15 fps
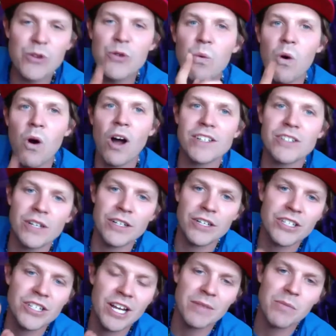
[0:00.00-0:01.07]
want to
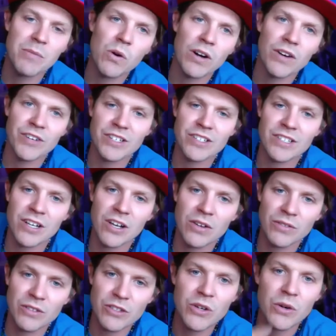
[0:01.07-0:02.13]
understand more of yourself.
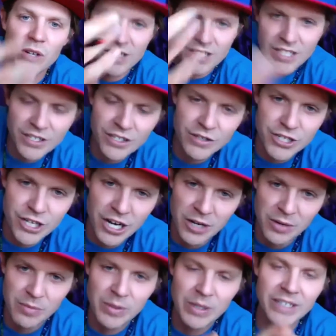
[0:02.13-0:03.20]
And so continue,
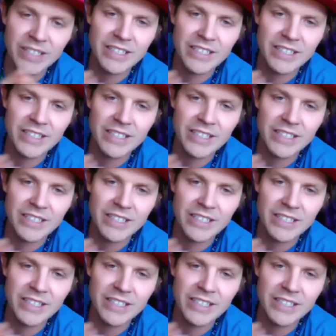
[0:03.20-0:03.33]
Jeremy.